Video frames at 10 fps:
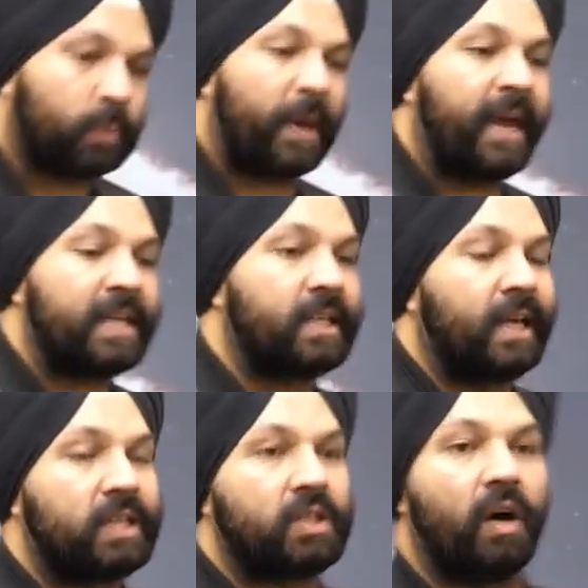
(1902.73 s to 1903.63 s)
Space
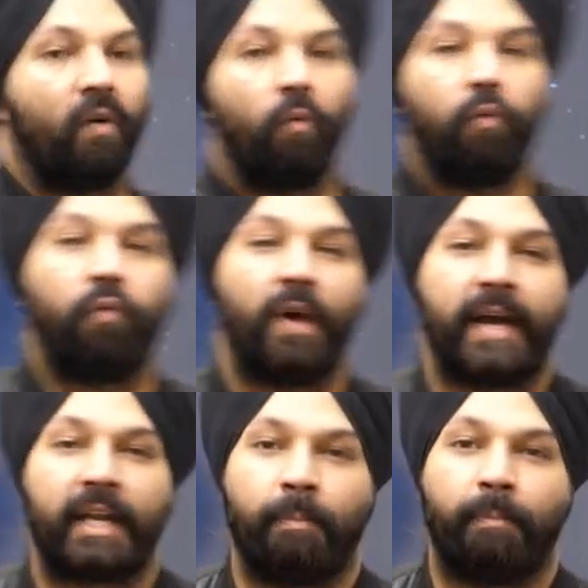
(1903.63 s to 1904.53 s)
is a
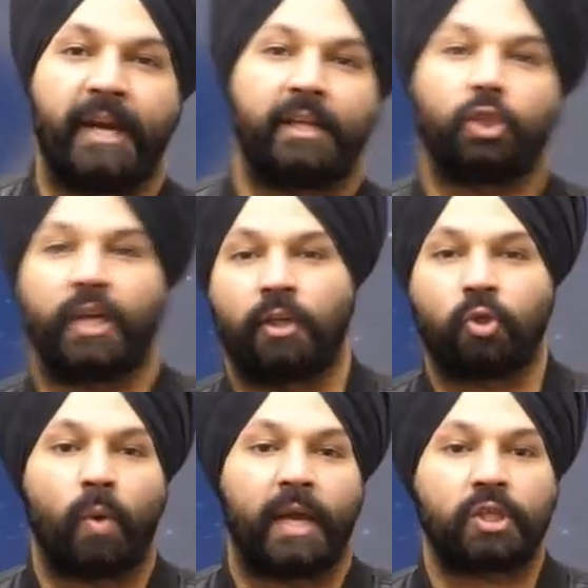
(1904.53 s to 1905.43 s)
very big thing
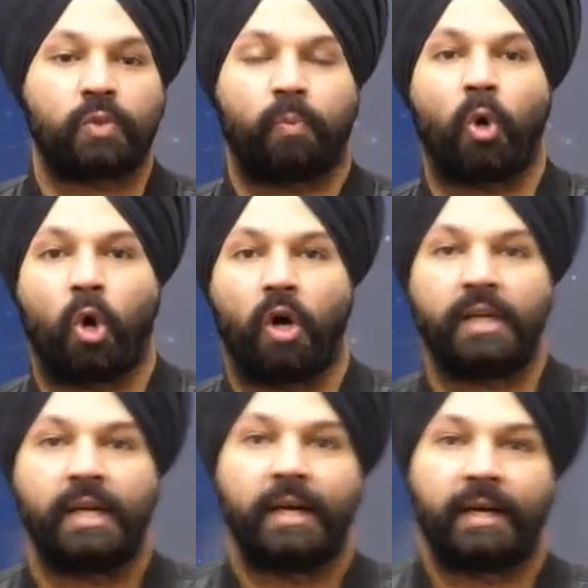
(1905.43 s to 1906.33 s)
to explore,
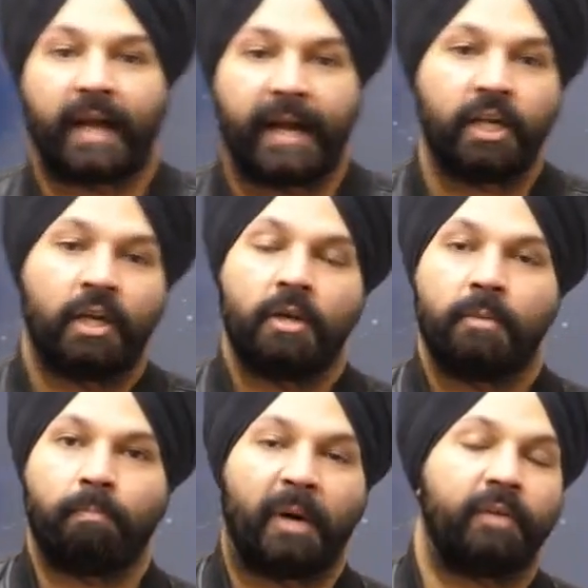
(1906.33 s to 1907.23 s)
right?
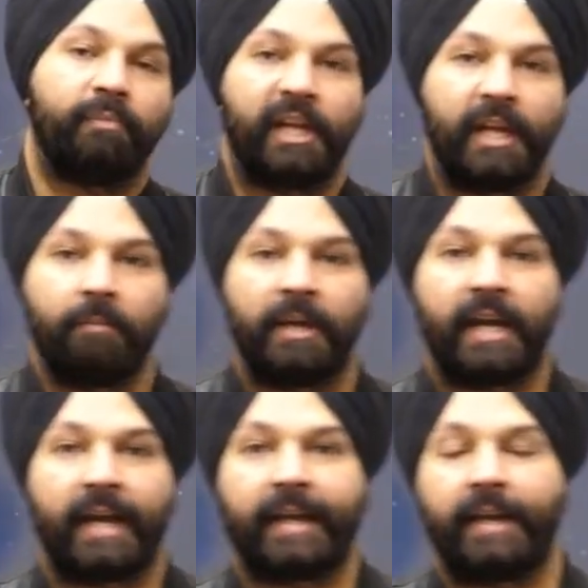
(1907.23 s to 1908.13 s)
But believe
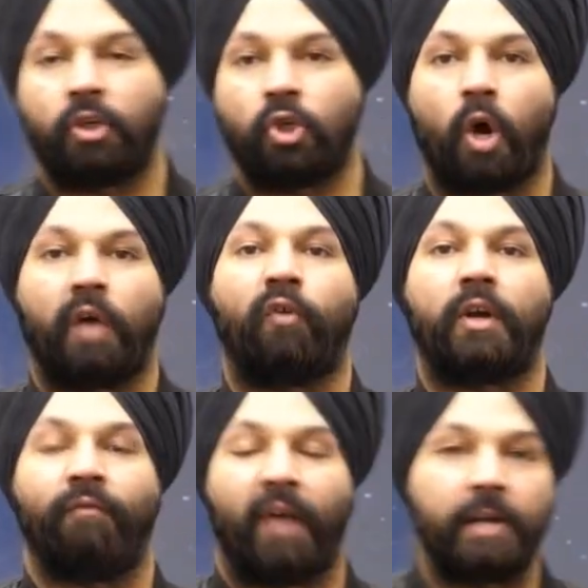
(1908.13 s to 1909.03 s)
me, I can talk
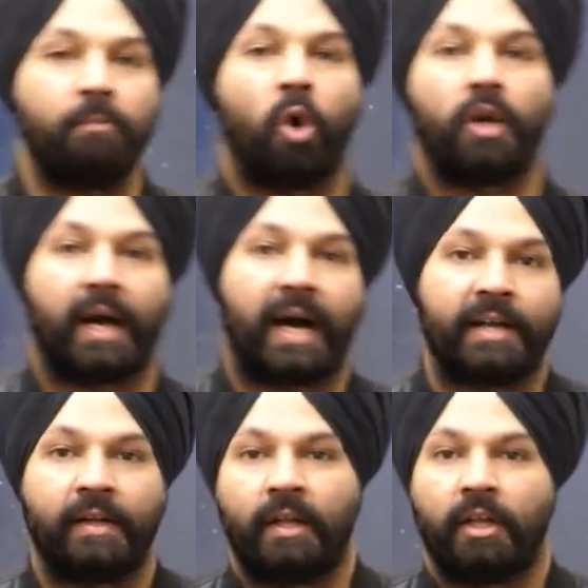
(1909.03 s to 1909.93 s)
for one more
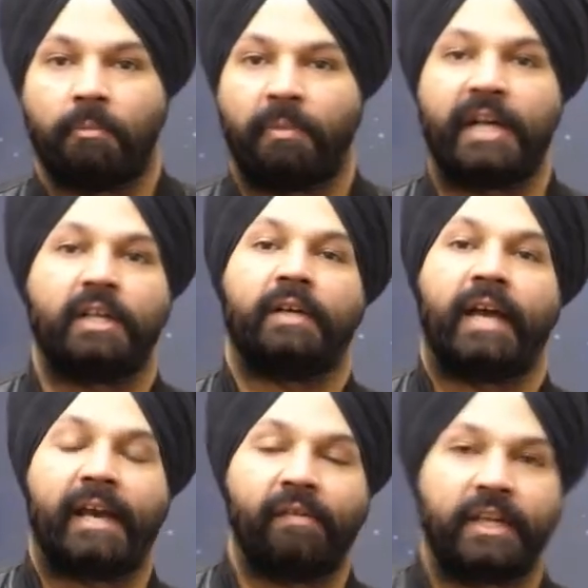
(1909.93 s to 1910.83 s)
hour, but
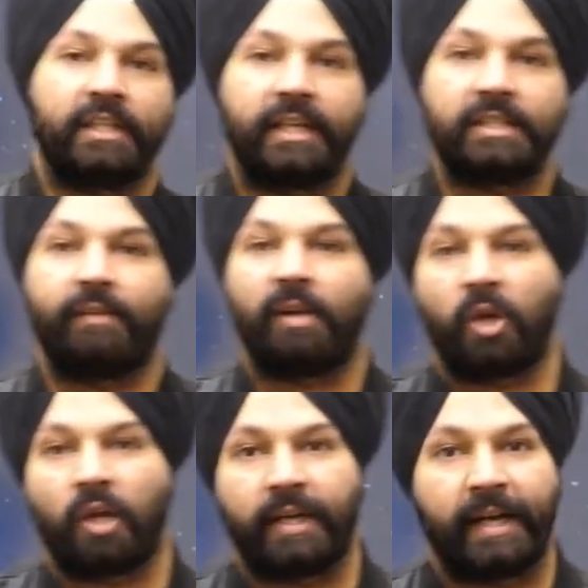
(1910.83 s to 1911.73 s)
everything is
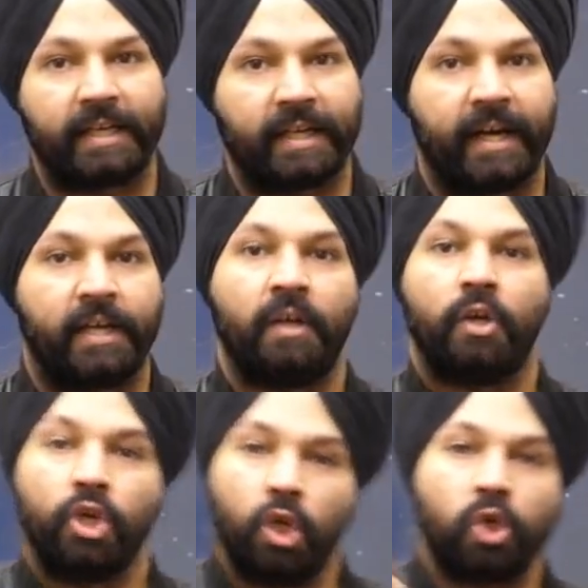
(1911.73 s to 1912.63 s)
available on internet.
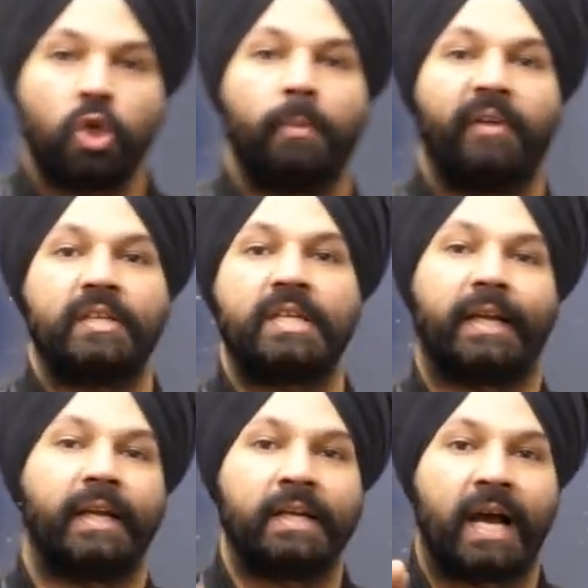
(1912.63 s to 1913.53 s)
You should be
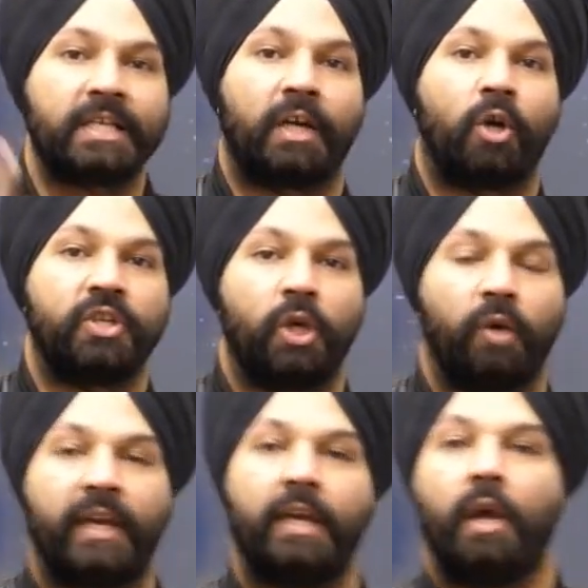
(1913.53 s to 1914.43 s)
visiting
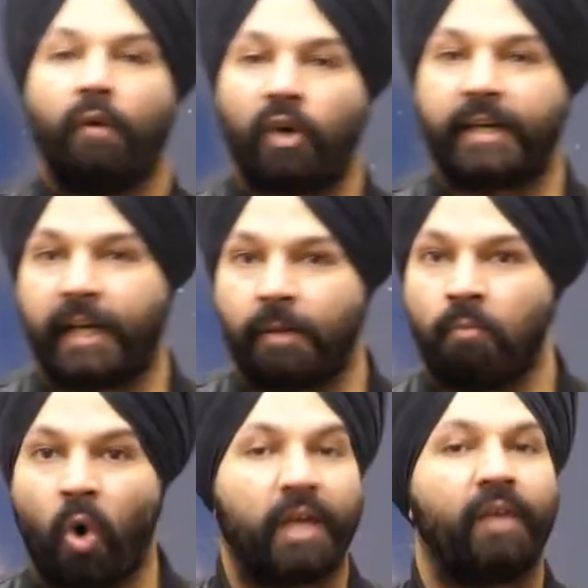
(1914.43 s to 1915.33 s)
nasa.gov for getting
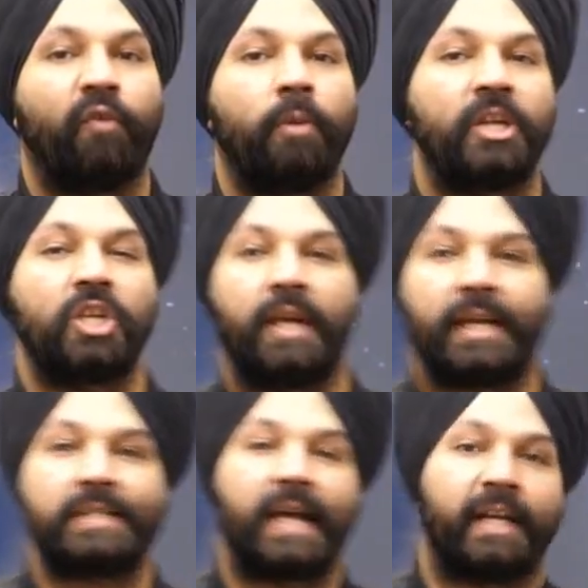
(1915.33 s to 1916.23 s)
more information,
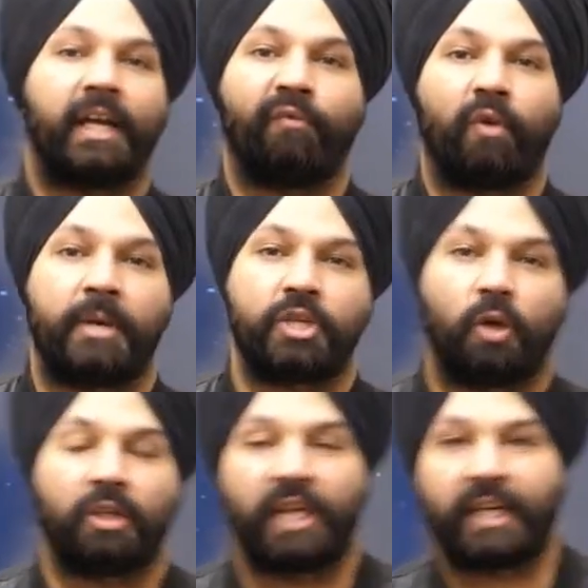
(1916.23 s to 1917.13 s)
exciting
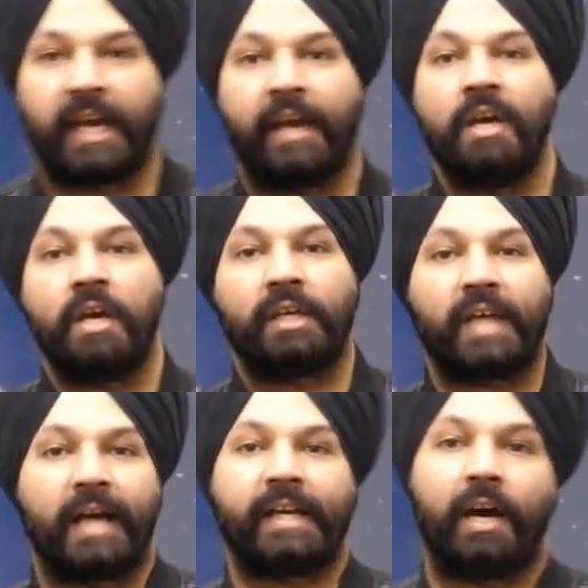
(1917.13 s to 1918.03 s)
information. Aur dekhiye
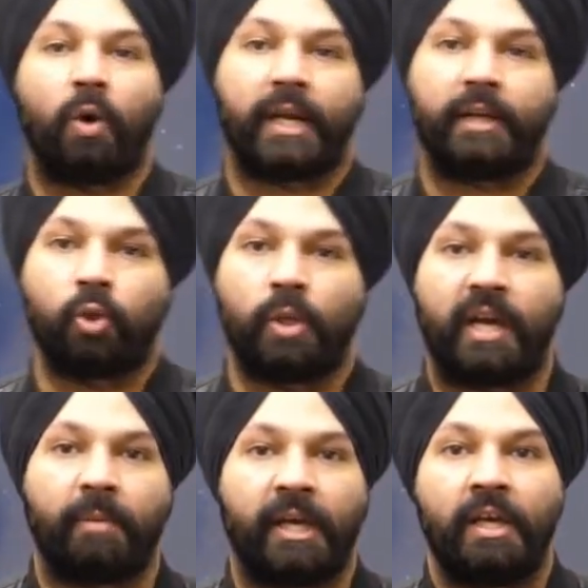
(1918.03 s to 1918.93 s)
kya kya ho raha hai
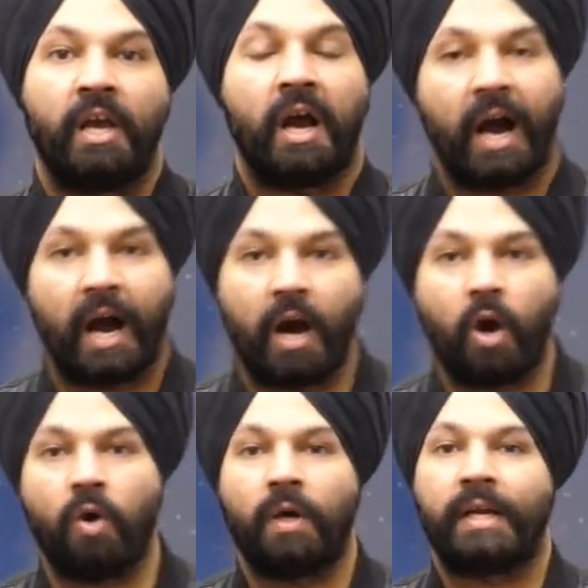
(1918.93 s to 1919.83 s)
duniya mein, how